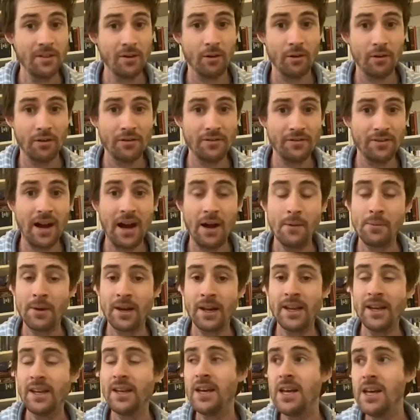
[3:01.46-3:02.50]
with your
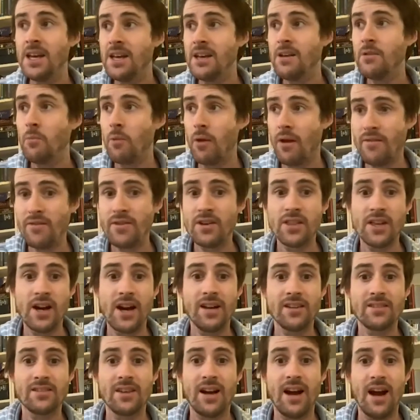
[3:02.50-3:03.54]
family whether
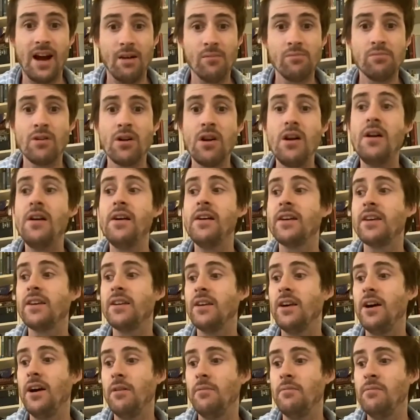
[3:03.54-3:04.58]
that's at
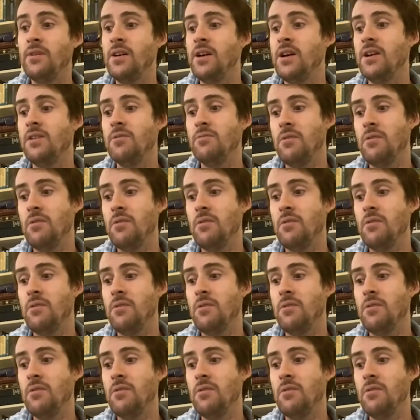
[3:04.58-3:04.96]
work um,